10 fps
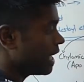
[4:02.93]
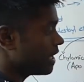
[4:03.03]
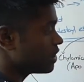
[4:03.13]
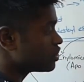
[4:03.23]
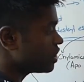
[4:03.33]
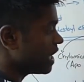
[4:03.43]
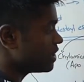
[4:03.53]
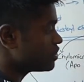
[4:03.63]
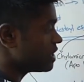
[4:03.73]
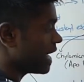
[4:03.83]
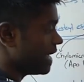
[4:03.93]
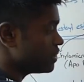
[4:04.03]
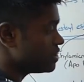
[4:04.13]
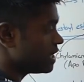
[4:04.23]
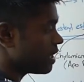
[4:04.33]
In exchange, the
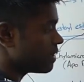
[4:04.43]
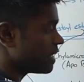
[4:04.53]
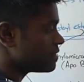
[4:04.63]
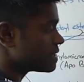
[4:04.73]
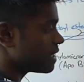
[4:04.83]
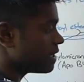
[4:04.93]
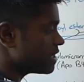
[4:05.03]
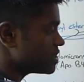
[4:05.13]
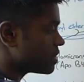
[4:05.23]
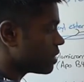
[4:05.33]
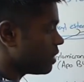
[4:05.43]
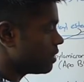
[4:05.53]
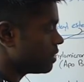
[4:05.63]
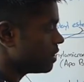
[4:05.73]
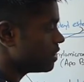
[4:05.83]
HDL gives its
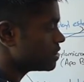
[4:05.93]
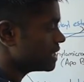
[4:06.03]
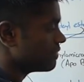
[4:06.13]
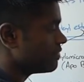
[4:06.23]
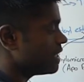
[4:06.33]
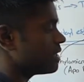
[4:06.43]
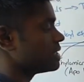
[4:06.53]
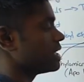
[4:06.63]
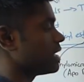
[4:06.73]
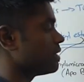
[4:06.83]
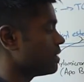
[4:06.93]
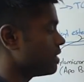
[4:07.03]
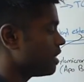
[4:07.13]
cholesterol to the VLDL,